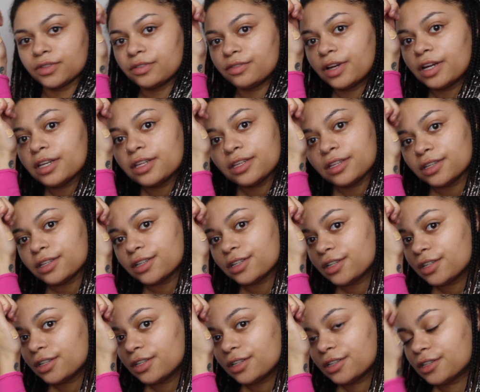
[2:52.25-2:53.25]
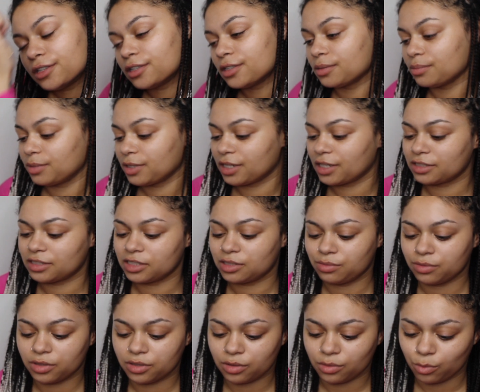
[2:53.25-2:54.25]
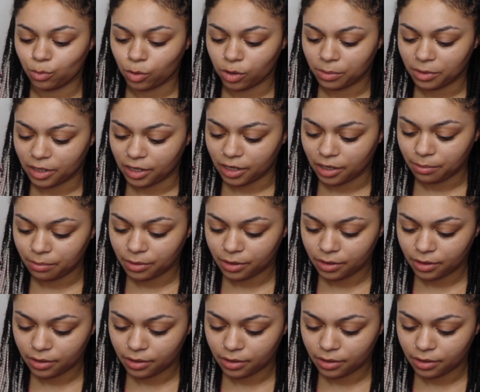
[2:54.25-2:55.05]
right here because this will warm it up